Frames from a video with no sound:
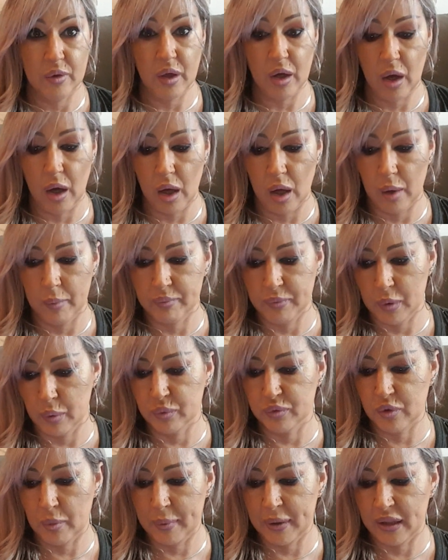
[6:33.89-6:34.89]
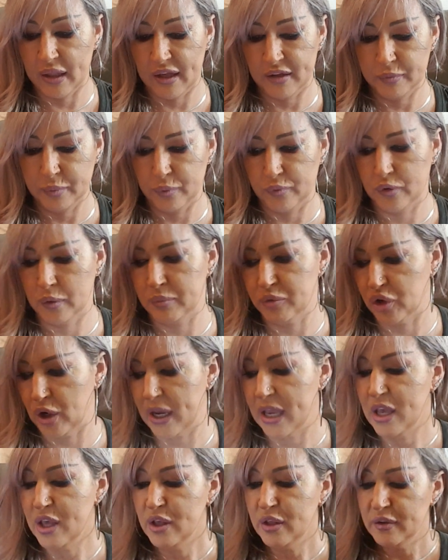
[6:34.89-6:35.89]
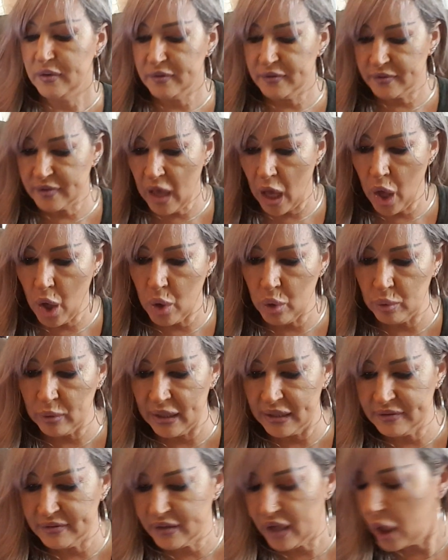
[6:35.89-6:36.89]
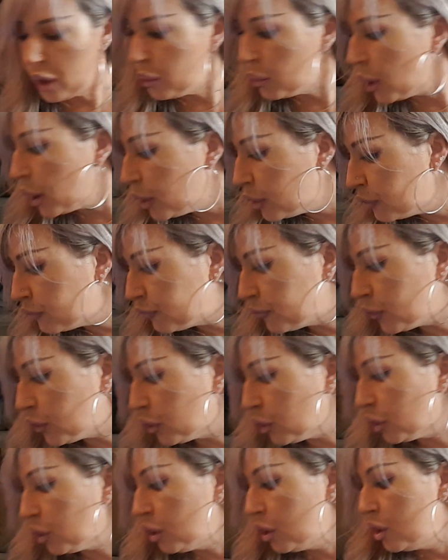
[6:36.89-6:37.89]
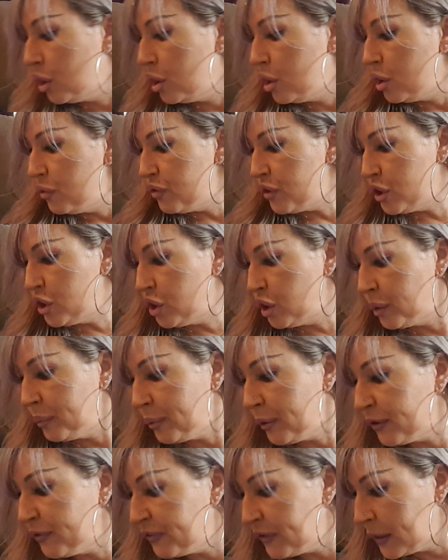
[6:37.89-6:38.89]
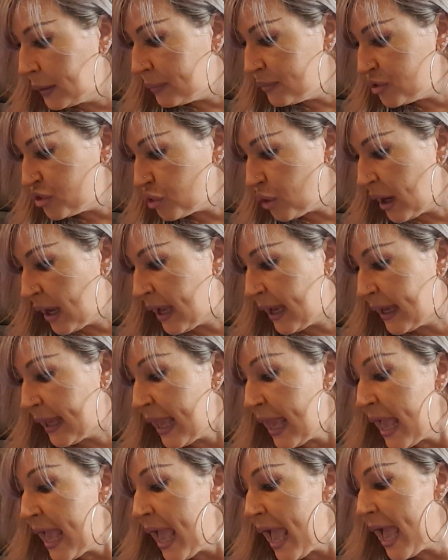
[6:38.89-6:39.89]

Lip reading: That was on my last perfume tray. So let's go over the new perfume tray.